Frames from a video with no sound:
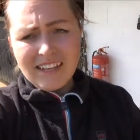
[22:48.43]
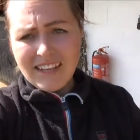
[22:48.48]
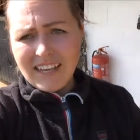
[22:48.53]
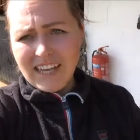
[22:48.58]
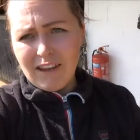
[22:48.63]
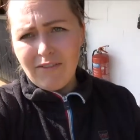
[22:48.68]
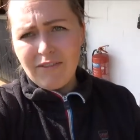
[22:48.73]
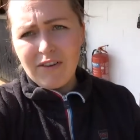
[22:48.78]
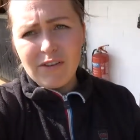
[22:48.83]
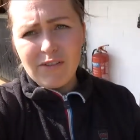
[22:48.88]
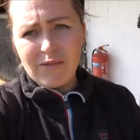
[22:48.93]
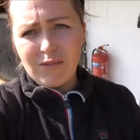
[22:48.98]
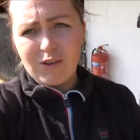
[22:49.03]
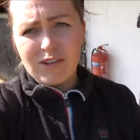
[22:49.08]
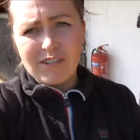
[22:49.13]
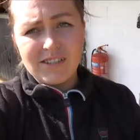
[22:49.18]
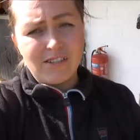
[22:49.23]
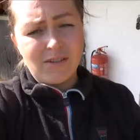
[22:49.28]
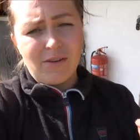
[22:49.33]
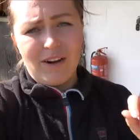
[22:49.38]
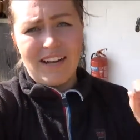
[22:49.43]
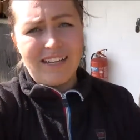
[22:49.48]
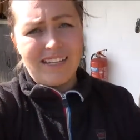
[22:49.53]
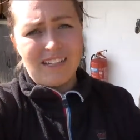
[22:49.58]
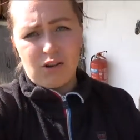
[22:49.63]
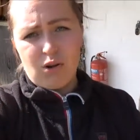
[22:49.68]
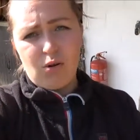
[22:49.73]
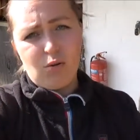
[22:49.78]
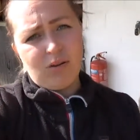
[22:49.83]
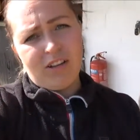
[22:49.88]
even if it was, oh, I had a
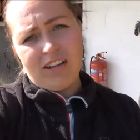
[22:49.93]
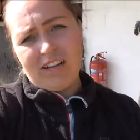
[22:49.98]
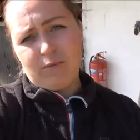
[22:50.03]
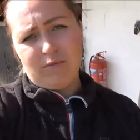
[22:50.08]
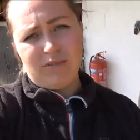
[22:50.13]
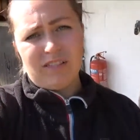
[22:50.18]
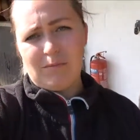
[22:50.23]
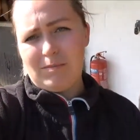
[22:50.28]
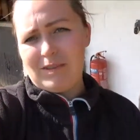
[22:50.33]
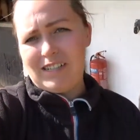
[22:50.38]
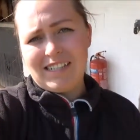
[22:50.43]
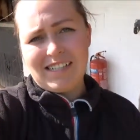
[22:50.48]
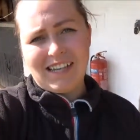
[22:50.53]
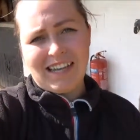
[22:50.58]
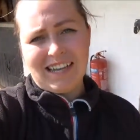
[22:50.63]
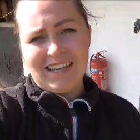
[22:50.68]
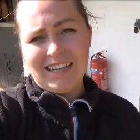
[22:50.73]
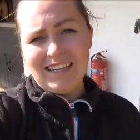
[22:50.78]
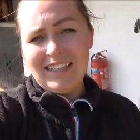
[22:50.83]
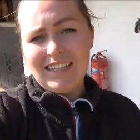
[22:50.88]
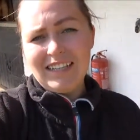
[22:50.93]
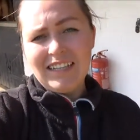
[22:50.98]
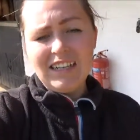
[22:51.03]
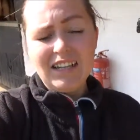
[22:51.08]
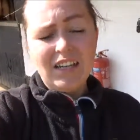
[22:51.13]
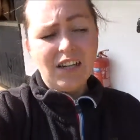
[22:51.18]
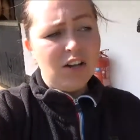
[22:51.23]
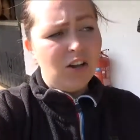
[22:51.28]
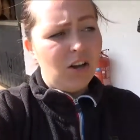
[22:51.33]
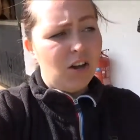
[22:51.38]
cola, it was amazing,
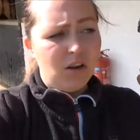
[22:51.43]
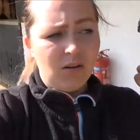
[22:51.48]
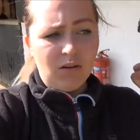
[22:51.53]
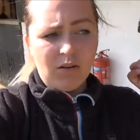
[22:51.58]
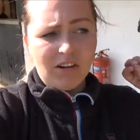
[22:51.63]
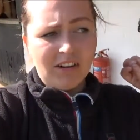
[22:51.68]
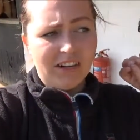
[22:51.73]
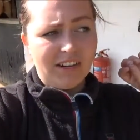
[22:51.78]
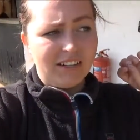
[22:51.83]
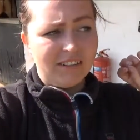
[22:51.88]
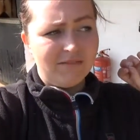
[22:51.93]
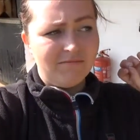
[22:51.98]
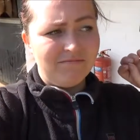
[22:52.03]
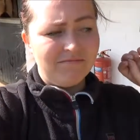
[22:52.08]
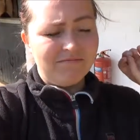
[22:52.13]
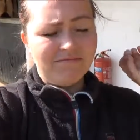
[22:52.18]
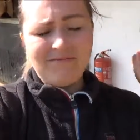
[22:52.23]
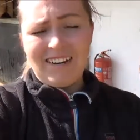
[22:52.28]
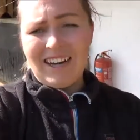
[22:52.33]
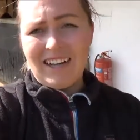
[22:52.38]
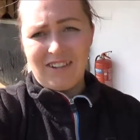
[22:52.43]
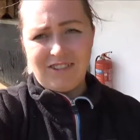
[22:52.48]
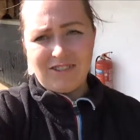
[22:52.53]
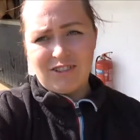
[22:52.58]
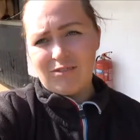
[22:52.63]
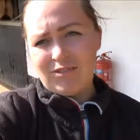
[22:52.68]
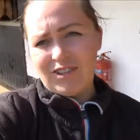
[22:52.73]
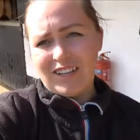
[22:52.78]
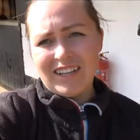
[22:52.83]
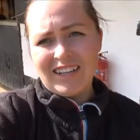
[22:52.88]
or I got
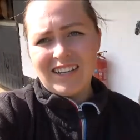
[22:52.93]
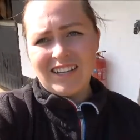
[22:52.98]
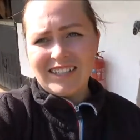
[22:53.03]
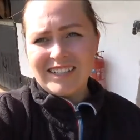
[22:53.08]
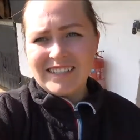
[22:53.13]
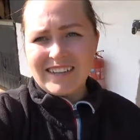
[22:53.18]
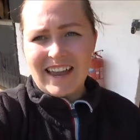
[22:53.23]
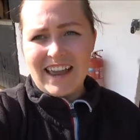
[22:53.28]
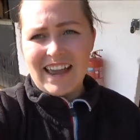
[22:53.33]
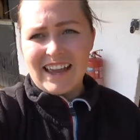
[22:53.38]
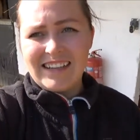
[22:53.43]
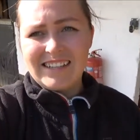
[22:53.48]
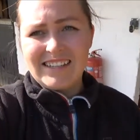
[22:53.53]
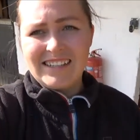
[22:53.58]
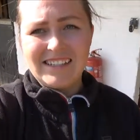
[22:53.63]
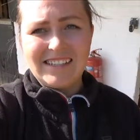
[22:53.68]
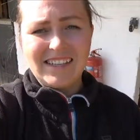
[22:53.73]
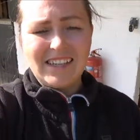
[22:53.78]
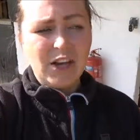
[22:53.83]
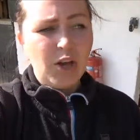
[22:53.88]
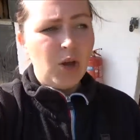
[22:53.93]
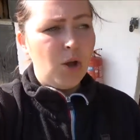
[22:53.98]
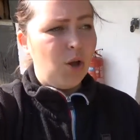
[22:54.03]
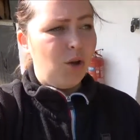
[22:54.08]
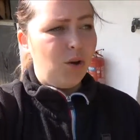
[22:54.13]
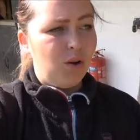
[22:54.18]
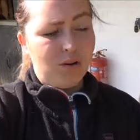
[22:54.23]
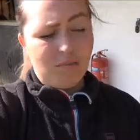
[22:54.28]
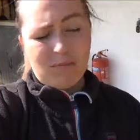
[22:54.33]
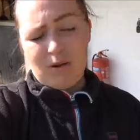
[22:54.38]
a really nice text,
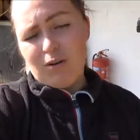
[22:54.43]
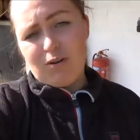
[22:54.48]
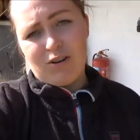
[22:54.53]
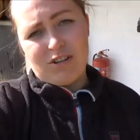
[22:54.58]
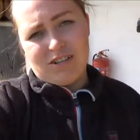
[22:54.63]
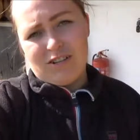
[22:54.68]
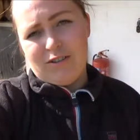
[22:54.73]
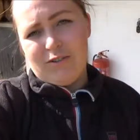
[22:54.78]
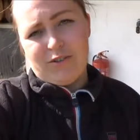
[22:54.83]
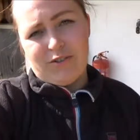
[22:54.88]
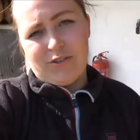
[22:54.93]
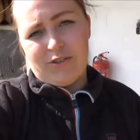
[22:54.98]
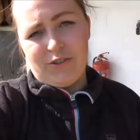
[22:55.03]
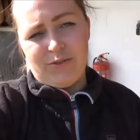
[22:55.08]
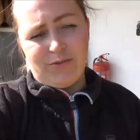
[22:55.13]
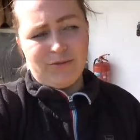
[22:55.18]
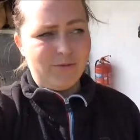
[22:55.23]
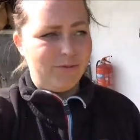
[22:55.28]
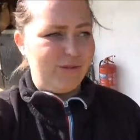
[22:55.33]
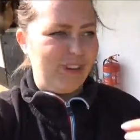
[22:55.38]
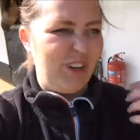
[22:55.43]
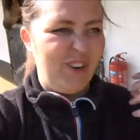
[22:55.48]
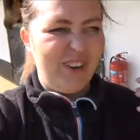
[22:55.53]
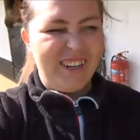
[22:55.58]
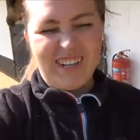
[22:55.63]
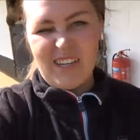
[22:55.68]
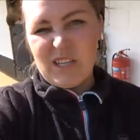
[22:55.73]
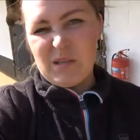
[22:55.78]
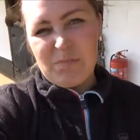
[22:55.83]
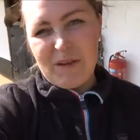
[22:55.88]
or my horse looks cute, I got a
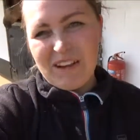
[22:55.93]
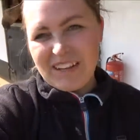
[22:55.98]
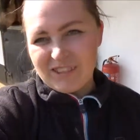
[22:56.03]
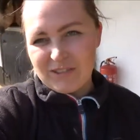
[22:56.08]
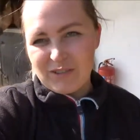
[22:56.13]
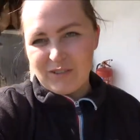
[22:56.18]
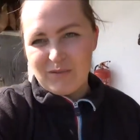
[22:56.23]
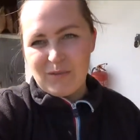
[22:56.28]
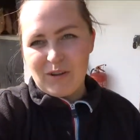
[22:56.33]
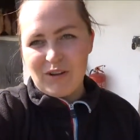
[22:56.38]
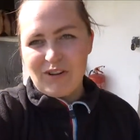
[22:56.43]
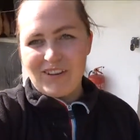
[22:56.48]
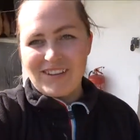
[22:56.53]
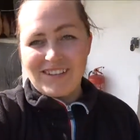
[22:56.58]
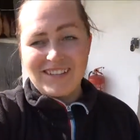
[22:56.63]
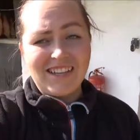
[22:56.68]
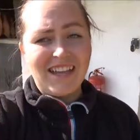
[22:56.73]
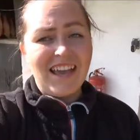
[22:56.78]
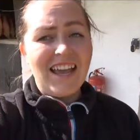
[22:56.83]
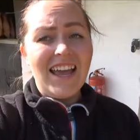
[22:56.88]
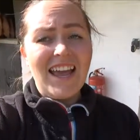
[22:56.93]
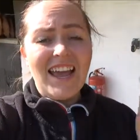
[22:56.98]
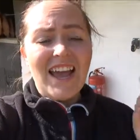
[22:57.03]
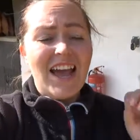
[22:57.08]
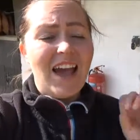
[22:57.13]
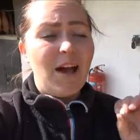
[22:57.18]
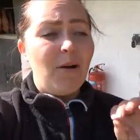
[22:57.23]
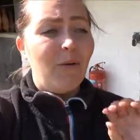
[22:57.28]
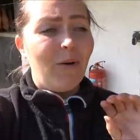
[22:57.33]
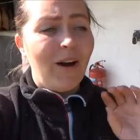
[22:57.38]
nice picture of my horse.
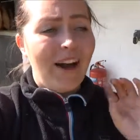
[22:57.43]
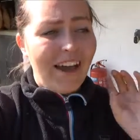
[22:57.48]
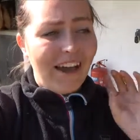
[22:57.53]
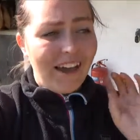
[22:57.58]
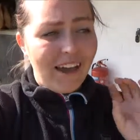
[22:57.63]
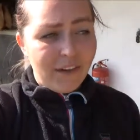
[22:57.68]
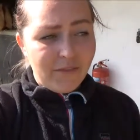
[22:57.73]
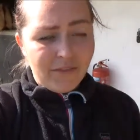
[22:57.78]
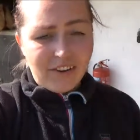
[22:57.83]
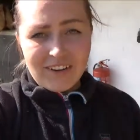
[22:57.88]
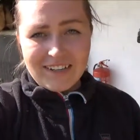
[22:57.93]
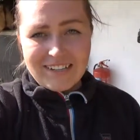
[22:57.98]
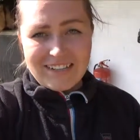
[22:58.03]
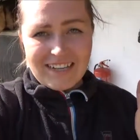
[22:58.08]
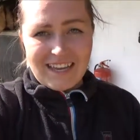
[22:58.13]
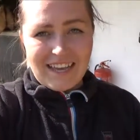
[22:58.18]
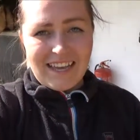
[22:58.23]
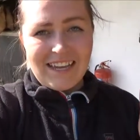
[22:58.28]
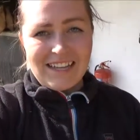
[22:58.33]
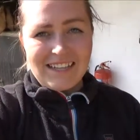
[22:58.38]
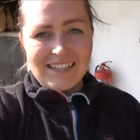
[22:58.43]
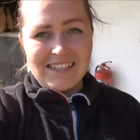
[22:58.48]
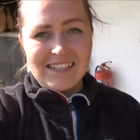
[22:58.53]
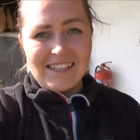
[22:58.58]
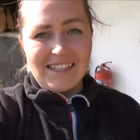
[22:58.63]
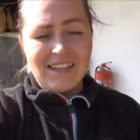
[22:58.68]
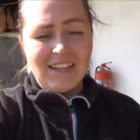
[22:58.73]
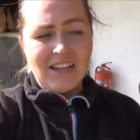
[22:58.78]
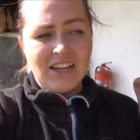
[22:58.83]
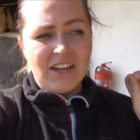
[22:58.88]
Whatever it
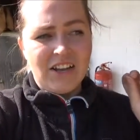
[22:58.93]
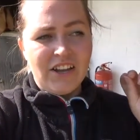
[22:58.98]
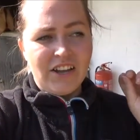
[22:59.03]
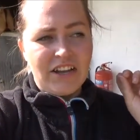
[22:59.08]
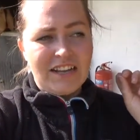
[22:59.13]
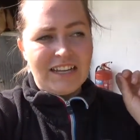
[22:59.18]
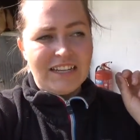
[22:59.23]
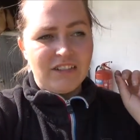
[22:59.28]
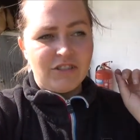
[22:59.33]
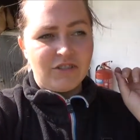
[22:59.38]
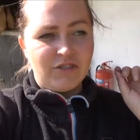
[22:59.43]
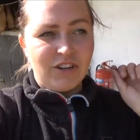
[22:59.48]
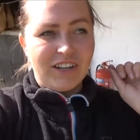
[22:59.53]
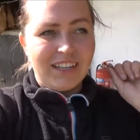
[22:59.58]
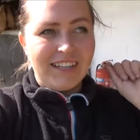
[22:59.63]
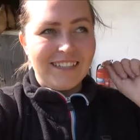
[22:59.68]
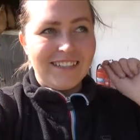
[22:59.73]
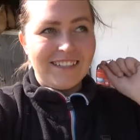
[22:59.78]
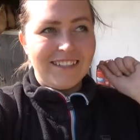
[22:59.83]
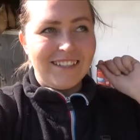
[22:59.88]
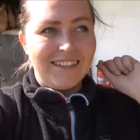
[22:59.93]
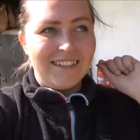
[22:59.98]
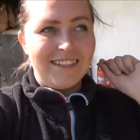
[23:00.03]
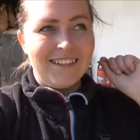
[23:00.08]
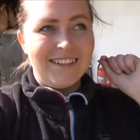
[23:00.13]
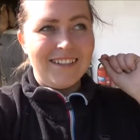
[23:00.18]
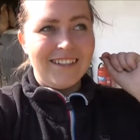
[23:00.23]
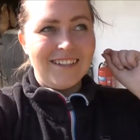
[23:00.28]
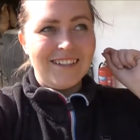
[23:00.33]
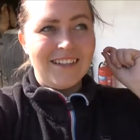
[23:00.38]
is, try to
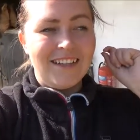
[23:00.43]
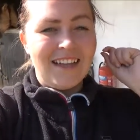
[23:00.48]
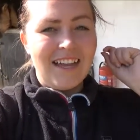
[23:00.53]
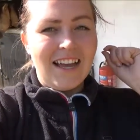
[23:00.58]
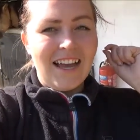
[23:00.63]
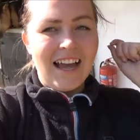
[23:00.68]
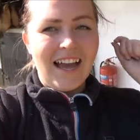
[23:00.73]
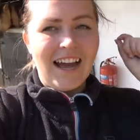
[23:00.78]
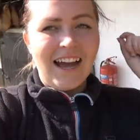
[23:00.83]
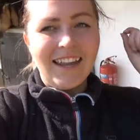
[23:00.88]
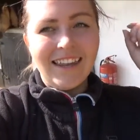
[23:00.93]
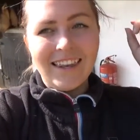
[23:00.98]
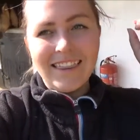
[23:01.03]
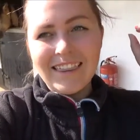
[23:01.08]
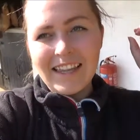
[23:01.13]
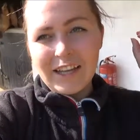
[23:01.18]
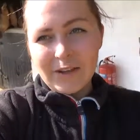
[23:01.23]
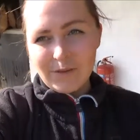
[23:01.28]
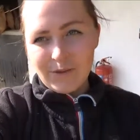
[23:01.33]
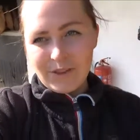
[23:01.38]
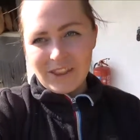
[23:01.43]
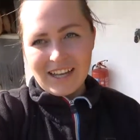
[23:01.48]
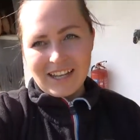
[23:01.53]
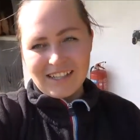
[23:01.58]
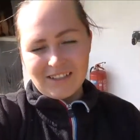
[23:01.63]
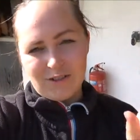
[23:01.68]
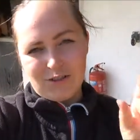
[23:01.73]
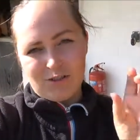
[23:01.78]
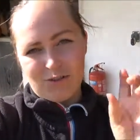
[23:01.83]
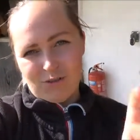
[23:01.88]
allow
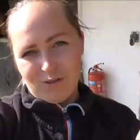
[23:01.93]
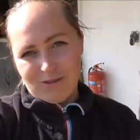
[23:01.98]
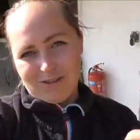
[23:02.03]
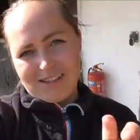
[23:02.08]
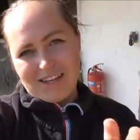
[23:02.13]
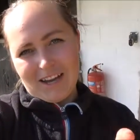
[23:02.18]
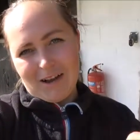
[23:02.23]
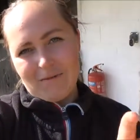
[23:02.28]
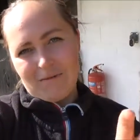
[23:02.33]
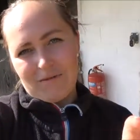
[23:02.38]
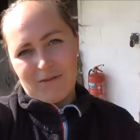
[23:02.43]
that to also come